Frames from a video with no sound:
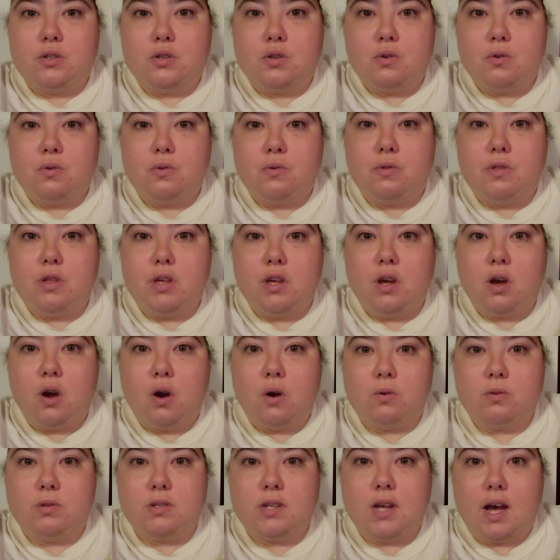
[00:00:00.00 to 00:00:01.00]
to the
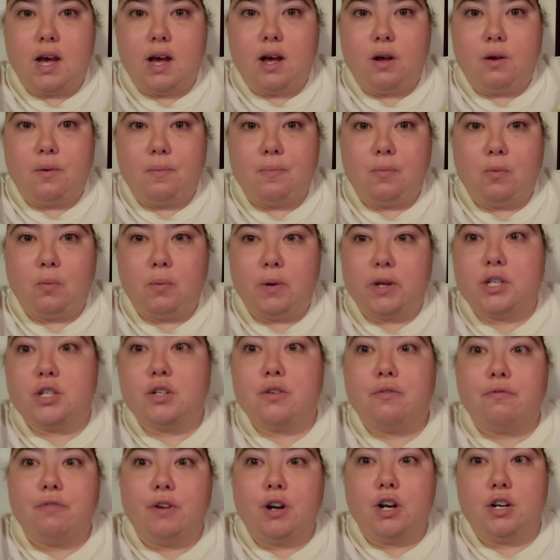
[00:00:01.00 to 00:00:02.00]
hotel, which
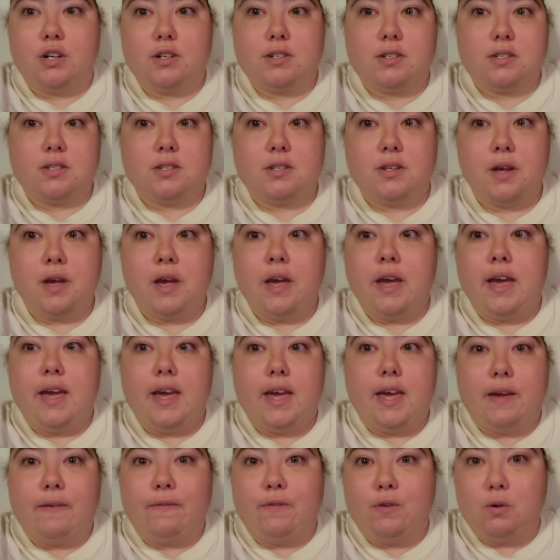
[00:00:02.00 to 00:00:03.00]
first,
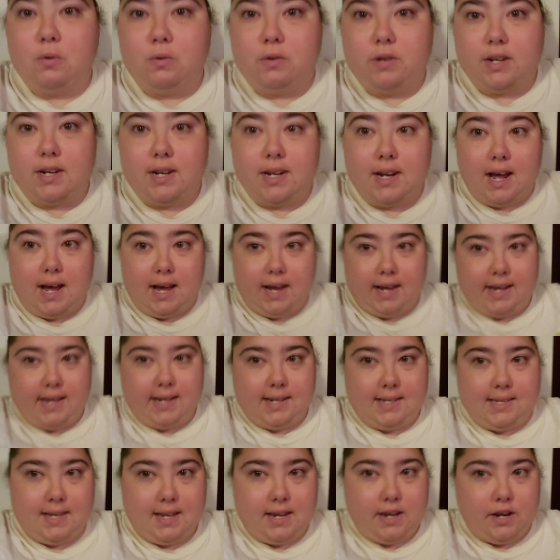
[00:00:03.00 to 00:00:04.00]
if you did not
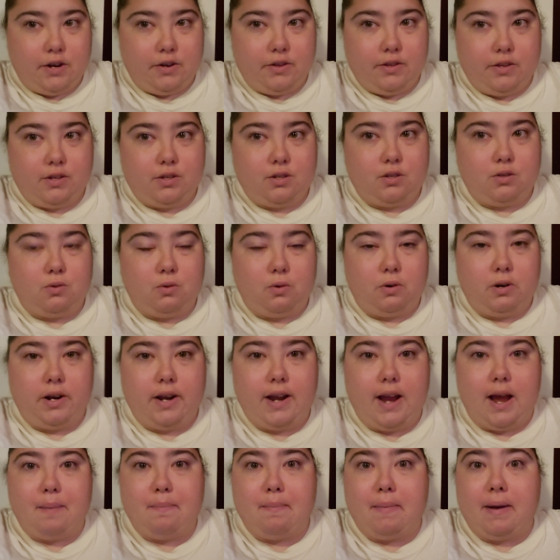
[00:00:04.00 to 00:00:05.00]
get to hear this
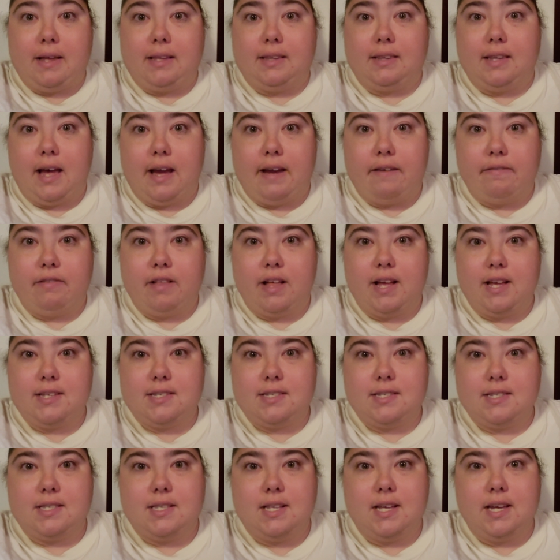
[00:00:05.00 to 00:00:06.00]
story on my live
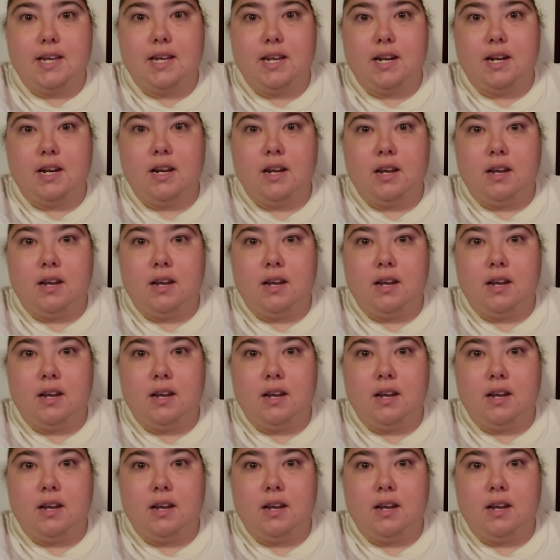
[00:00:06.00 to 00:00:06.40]
last night,